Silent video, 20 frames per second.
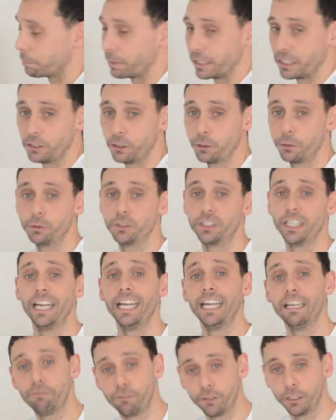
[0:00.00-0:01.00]
be used
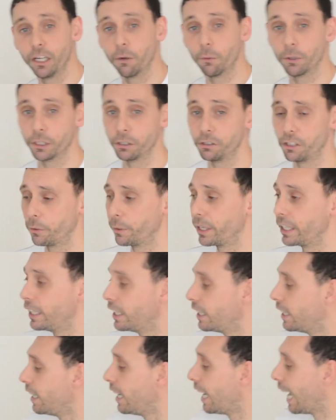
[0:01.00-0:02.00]
if you know what you're doing.
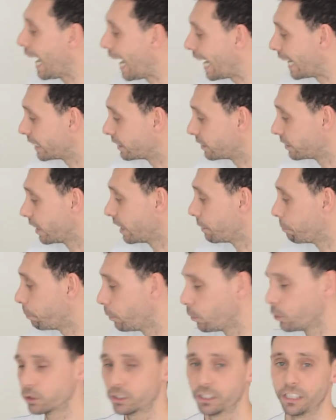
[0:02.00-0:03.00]
And
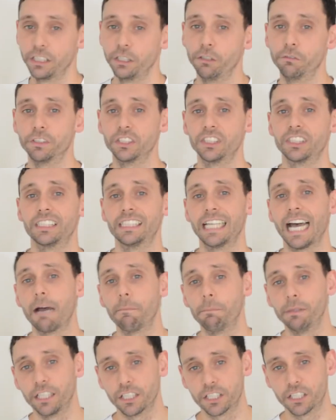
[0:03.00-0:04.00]
importantly, you've
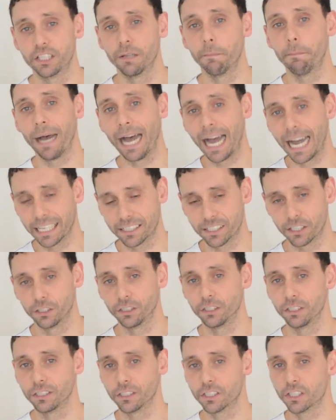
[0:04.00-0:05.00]
established the
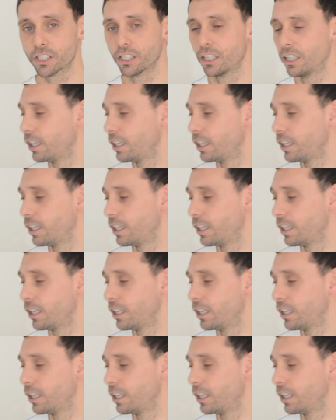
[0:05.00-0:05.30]
patterns